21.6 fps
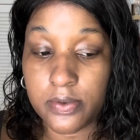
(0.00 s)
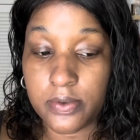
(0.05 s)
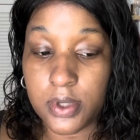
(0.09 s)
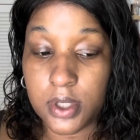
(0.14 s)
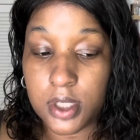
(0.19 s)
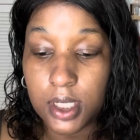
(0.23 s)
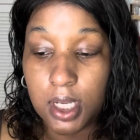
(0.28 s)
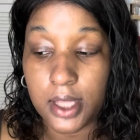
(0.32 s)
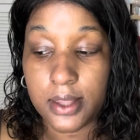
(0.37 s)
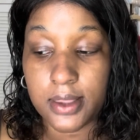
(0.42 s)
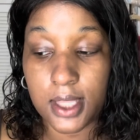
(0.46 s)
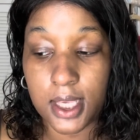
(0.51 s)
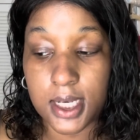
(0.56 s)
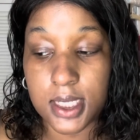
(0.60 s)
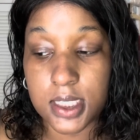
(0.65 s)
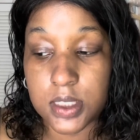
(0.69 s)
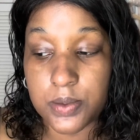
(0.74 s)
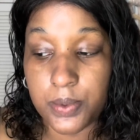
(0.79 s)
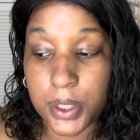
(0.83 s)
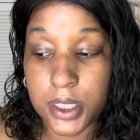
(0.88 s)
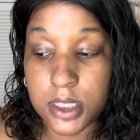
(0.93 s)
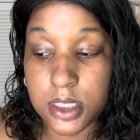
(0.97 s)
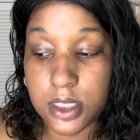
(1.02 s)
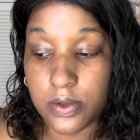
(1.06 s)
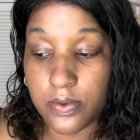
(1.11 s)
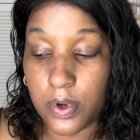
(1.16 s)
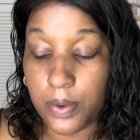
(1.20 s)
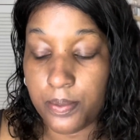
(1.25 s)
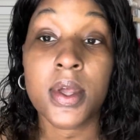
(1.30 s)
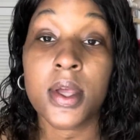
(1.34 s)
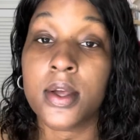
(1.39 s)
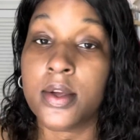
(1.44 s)
They're not that expensive.
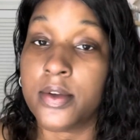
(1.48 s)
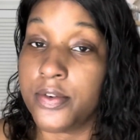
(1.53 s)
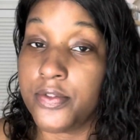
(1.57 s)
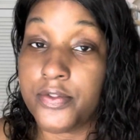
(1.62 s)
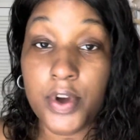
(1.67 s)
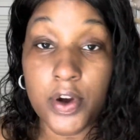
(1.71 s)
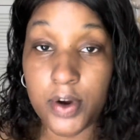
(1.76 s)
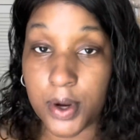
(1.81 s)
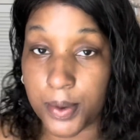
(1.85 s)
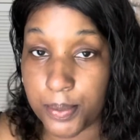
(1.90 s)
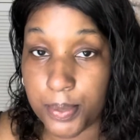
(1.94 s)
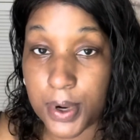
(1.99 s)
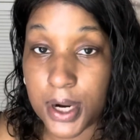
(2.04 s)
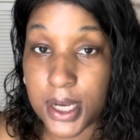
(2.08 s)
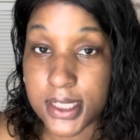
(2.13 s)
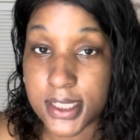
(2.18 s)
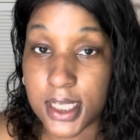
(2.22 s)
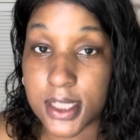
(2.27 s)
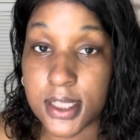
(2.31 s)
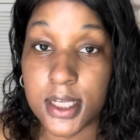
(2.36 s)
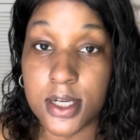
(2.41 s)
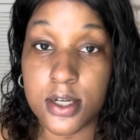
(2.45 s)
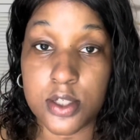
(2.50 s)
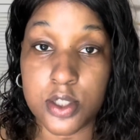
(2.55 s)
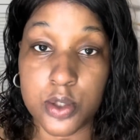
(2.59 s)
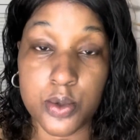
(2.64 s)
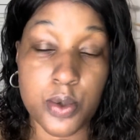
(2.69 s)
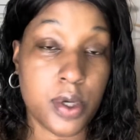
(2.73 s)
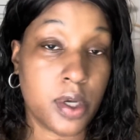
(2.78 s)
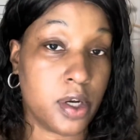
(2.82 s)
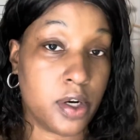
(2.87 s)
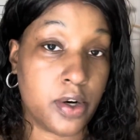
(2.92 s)
I'm very impressed that they're
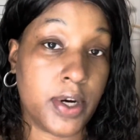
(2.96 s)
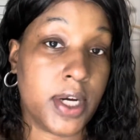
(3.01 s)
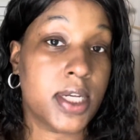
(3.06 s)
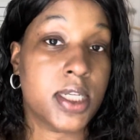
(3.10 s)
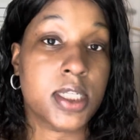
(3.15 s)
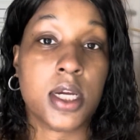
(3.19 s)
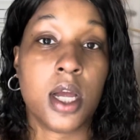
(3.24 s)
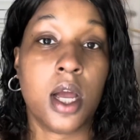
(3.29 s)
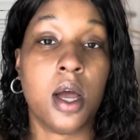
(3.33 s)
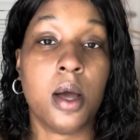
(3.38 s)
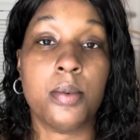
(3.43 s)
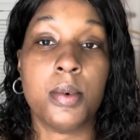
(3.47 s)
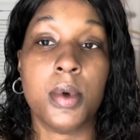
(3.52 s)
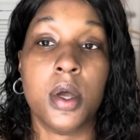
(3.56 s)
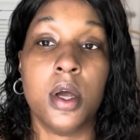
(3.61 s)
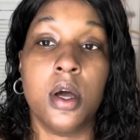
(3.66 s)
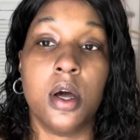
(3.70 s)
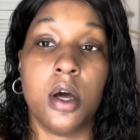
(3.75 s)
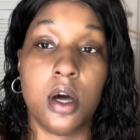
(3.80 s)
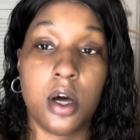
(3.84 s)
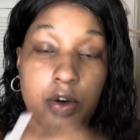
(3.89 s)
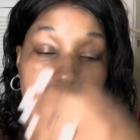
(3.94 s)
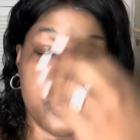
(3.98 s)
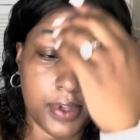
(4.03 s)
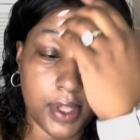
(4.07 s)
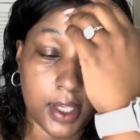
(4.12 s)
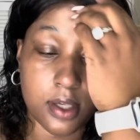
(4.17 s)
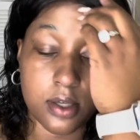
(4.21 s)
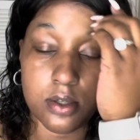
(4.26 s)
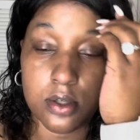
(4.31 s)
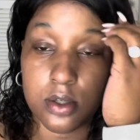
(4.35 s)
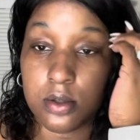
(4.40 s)
doing a great job of,
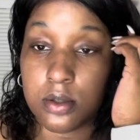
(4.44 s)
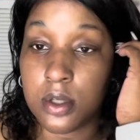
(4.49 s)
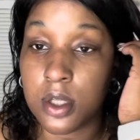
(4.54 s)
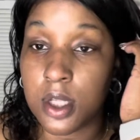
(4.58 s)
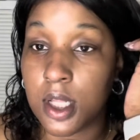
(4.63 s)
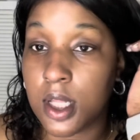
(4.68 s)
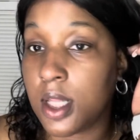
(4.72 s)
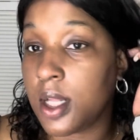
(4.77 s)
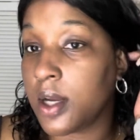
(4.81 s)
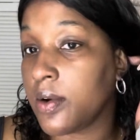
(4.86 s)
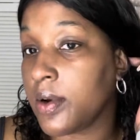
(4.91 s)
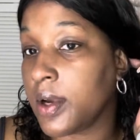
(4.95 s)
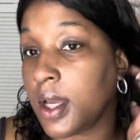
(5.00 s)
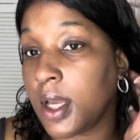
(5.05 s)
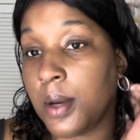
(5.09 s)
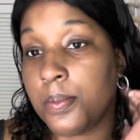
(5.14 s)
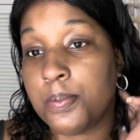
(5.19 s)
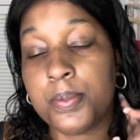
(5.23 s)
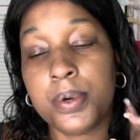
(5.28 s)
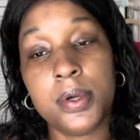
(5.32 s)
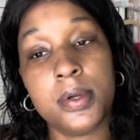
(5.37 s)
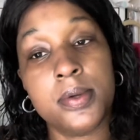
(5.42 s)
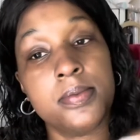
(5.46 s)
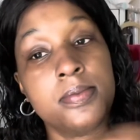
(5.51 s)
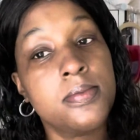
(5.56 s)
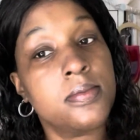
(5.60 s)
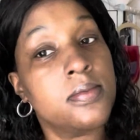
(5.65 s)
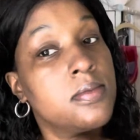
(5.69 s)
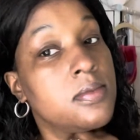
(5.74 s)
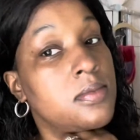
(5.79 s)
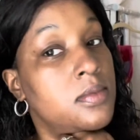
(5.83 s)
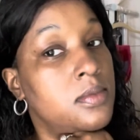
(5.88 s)
like, you know, clearing up,
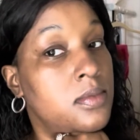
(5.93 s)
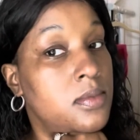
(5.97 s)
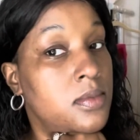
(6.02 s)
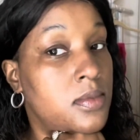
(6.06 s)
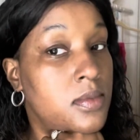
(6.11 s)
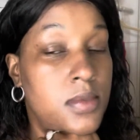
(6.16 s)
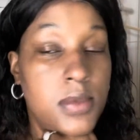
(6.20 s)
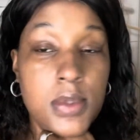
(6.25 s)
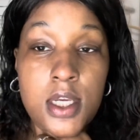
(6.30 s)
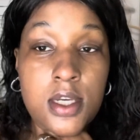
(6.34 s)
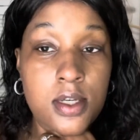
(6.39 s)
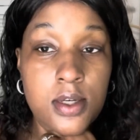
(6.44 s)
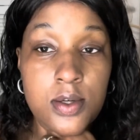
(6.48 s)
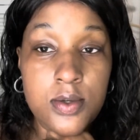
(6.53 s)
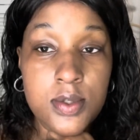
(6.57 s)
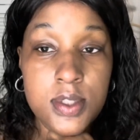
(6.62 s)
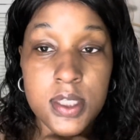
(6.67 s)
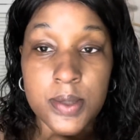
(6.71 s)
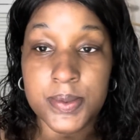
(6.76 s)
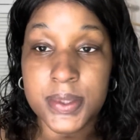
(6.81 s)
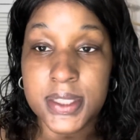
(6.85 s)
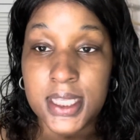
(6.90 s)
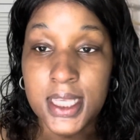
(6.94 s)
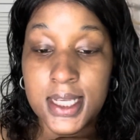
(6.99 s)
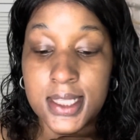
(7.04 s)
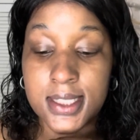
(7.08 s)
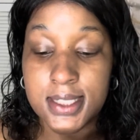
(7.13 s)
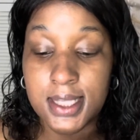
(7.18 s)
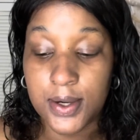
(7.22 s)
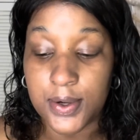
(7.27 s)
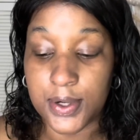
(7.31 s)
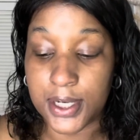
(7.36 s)
you know, some
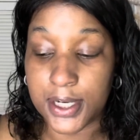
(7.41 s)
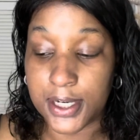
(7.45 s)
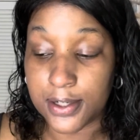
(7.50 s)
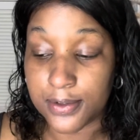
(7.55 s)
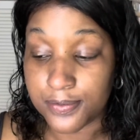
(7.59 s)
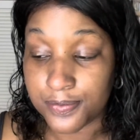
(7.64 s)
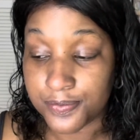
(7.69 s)
skins out here.